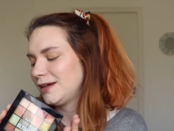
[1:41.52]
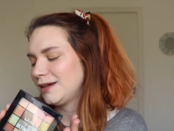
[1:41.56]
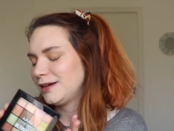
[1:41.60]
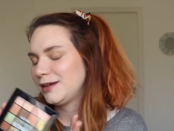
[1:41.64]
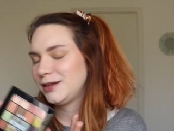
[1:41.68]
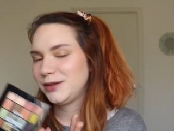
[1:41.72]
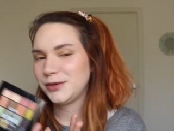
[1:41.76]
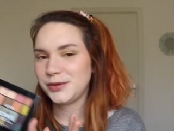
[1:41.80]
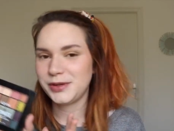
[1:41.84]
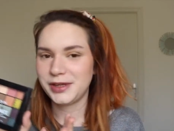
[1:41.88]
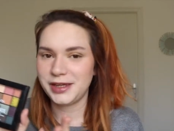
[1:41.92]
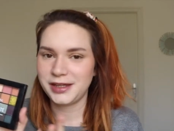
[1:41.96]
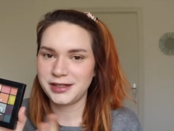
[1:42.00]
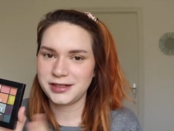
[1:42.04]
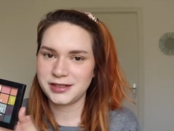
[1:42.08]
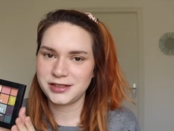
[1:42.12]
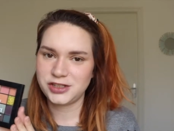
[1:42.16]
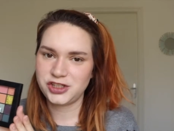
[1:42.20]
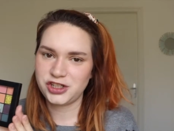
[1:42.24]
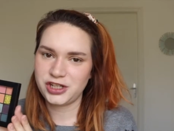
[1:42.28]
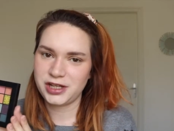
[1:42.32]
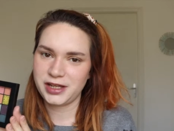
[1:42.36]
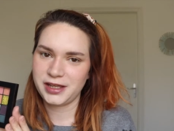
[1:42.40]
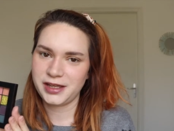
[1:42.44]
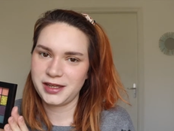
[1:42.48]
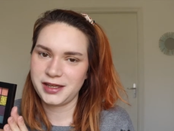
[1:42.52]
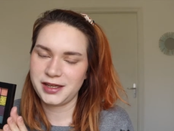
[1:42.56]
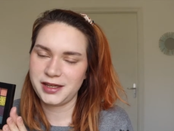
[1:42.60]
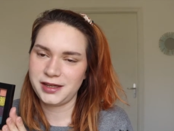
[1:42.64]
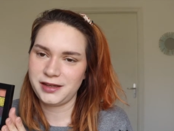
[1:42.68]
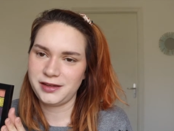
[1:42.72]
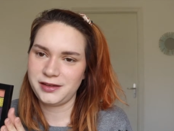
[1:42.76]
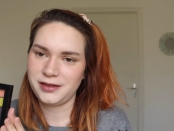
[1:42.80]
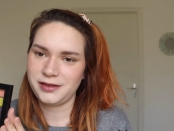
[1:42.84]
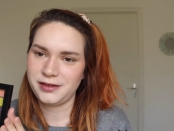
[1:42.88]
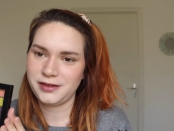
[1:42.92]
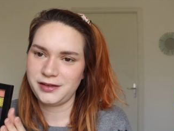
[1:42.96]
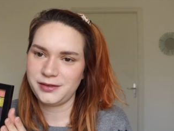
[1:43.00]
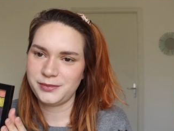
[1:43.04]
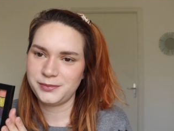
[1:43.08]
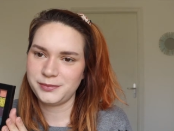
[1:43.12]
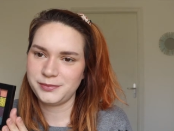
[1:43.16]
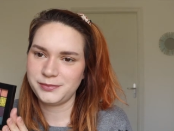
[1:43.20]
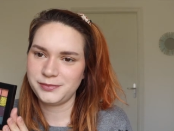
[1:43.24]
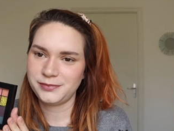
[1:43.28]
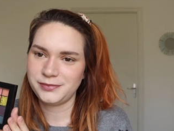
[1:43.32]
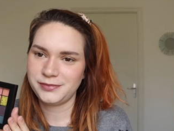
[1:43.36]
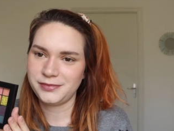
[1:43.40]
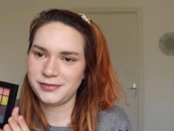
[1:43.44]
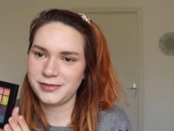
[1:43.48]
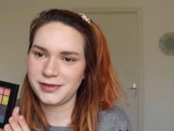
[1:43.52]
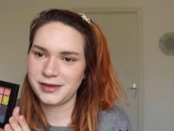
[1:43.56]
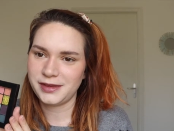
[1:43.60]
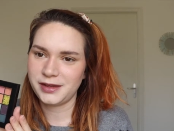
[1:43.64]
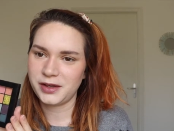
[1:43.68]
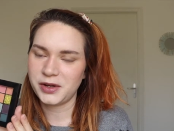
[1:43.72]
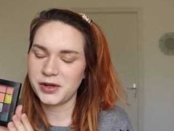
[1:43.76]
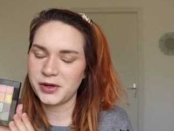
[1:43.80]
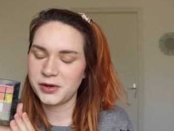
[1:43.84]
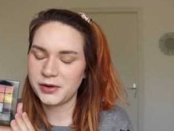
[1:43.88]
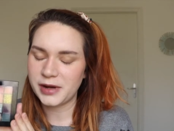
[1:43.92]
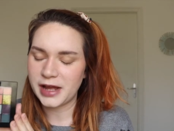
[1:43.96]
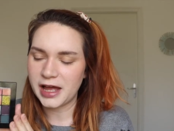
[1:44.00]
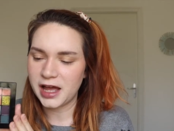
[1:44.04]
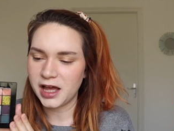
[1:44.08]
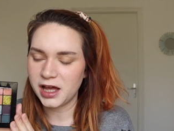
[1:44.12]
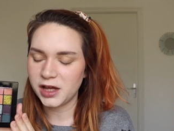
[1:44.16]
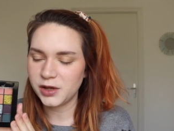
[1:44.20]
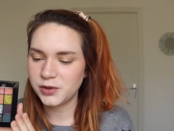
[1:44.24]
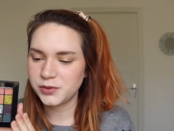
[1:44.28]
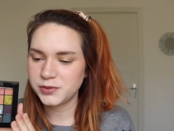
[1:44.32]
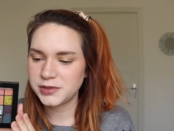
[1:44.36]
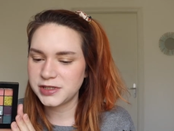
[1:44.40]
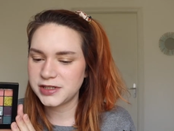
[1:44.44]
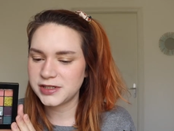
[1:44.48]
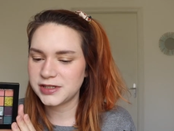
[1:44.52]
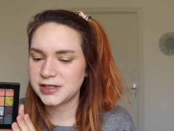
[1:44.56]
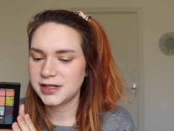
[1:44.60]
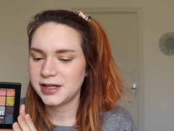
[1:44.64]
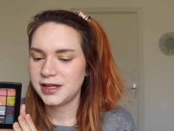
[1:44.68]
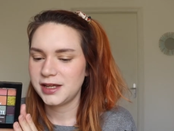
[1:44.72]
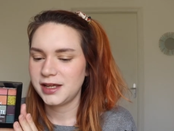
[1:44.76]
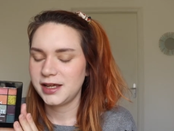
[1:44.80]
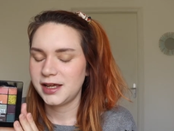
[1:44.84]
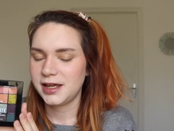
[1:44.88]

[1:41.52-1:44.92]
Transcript: You can check her out.